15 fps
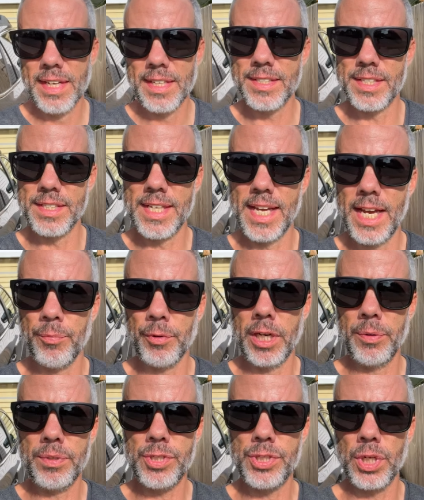Today I'm
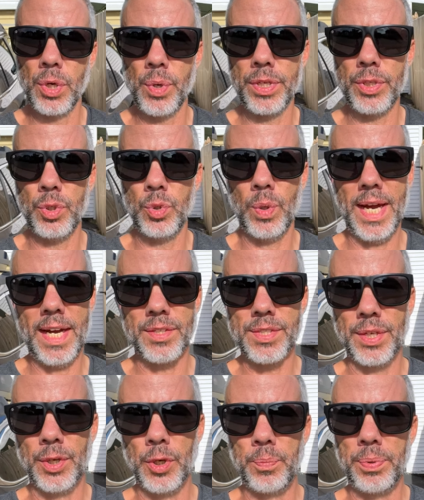gonna be showing you how
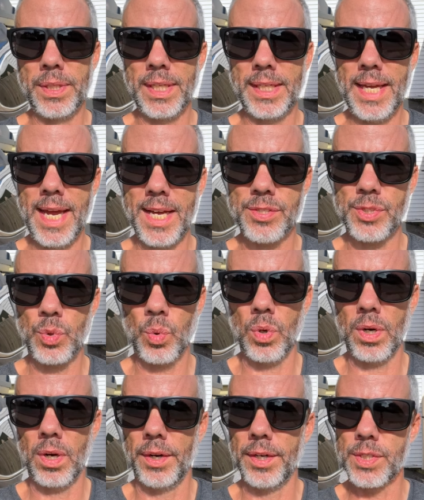to open the gas
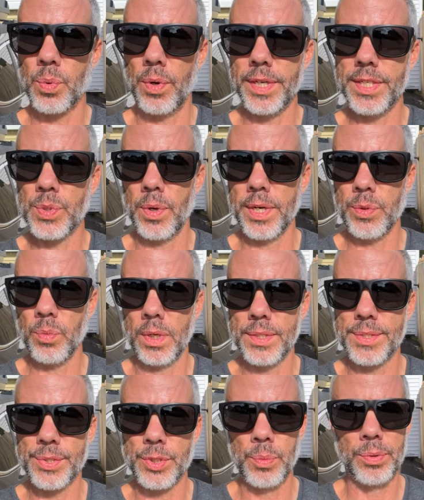door on a 2021
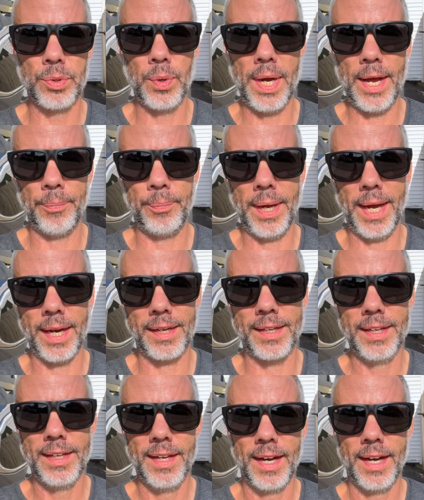Subaru Outback.